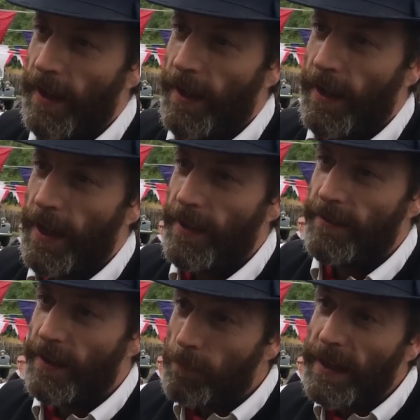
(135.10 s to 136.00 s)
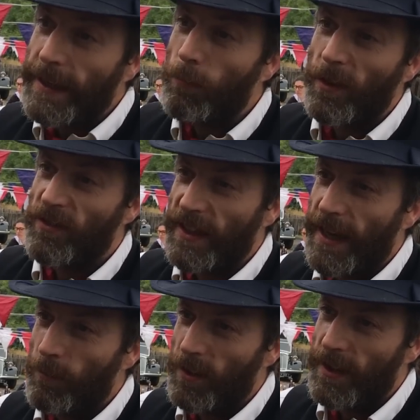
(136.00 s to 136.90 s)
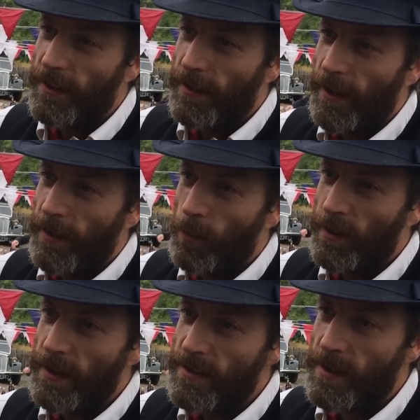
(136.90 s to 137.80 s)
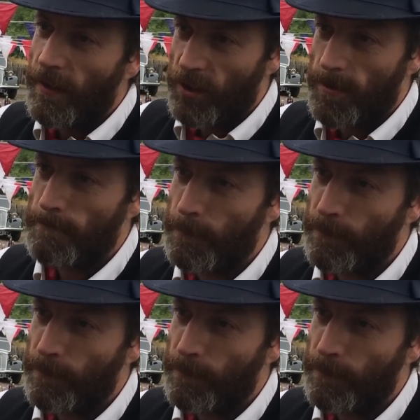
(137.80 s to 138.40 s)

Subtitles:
and be once again within touch.